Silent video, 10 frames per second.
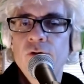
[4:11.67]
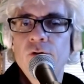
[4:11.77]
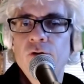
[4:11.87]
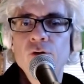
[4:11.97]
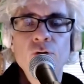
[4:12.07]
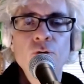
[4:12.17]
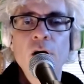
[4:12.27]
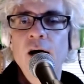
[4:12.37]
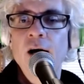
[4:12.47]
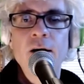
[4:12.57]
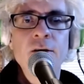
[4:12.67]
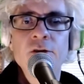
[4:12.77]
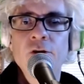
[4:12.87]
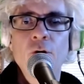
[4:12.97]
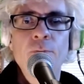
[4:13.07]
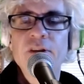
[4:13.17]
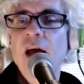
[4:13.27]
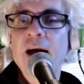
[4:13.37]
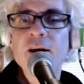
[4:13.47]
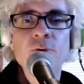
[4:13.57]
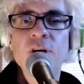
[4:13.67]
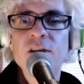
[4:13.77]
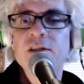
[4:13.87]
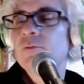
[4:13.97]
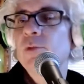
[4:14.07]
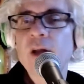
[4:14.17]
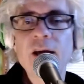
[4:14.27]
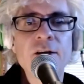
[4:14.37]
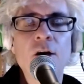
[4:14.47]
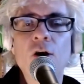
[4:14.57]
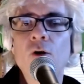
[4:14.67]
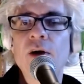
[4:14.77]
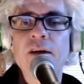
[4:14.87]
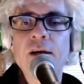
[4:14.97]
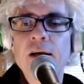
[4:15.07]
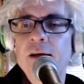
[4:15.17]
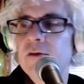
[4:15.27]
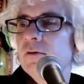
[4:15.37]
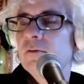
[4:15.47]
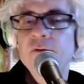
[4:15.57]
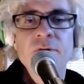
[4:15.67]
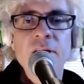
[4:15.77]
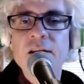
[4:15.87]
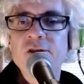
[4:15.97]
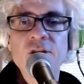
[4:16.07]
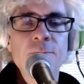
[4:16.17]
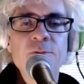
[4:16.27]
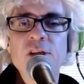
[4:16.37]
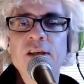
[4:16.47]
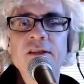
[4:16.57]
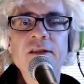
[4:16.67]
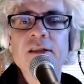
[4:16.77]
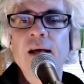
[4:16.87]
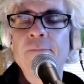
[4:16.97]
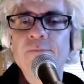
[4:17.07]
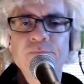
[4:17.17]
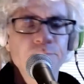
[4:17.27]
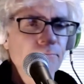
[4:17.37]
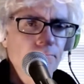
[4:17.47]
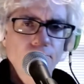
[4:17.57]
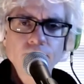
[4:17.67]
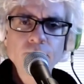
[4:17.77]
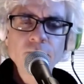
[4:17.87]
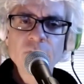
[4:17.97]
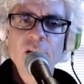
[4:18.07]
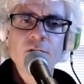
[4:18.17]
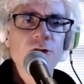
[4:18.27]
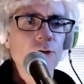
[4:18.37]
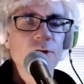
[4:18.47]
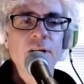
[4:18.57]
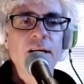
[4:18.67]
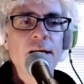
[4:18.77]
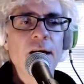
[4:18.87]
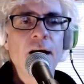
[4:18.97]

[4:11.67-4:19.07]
to, Pythagoras and Plato and the Egyptians, and certainly